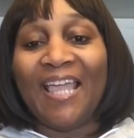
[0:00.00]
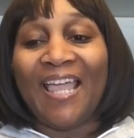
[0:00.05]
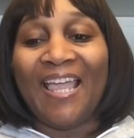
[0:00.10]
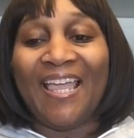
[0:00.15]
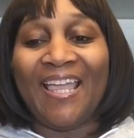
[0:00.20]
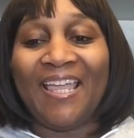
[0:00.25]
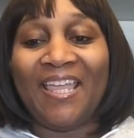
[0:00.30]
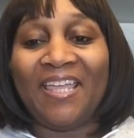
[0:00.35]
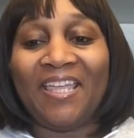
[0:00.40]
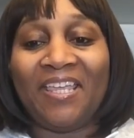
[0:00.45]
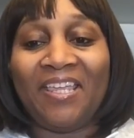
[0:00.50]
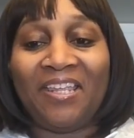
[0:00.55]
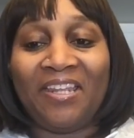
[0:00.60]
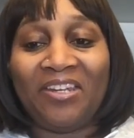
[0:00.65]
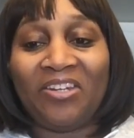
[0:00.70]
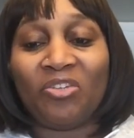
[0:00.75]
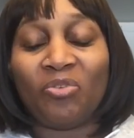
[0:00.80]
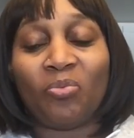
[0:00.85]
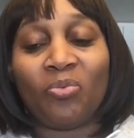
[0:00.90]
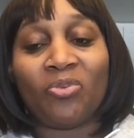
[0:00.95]

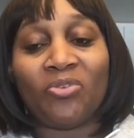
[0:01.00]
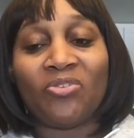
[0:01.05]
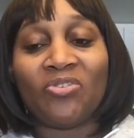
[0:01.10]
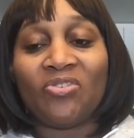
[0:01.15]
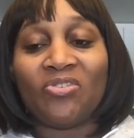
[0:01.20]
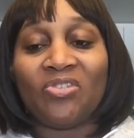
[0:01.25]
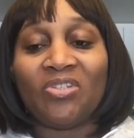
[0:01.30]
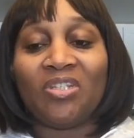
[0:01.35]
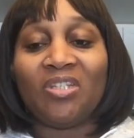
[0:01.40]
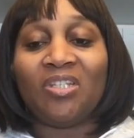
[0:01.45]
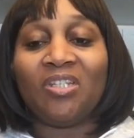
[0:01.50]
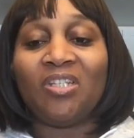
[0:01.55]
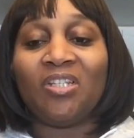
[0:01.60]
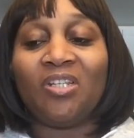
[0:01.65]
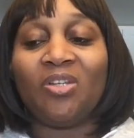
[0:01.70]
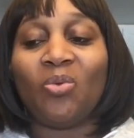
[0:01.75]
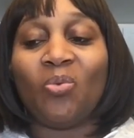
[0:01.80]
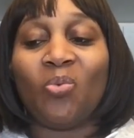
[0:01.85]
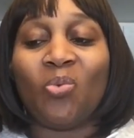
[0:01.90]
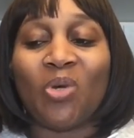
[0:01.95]
and we'll see
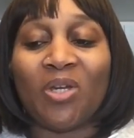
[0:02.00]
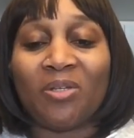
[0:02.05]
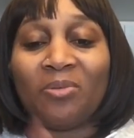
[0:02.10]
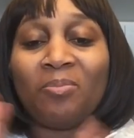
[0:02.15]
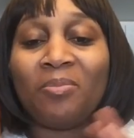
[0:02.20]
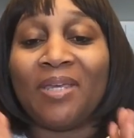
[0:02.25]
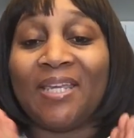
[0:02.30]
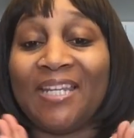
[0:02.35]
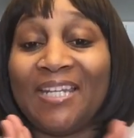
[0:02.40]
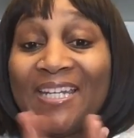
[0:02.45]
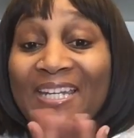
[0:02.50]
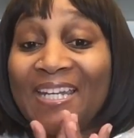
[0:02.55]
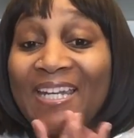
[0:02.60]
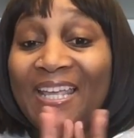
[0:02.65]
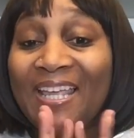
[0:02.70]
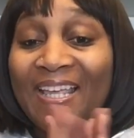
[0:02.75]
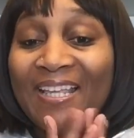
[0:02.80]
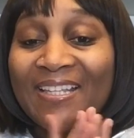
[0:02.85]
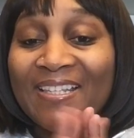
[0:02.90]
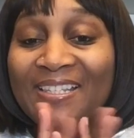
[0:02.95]
what my
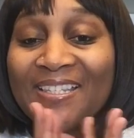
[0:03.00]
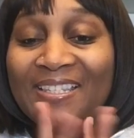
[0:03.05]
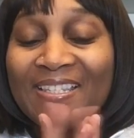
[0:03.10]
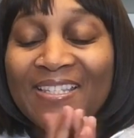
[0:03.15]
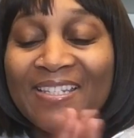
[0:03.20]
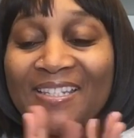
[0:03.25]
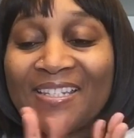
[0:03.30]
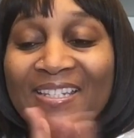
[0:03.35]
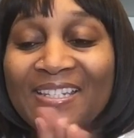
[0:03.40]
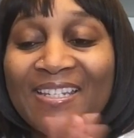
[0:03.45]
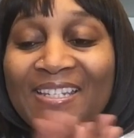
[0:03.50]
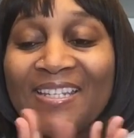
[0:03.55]
next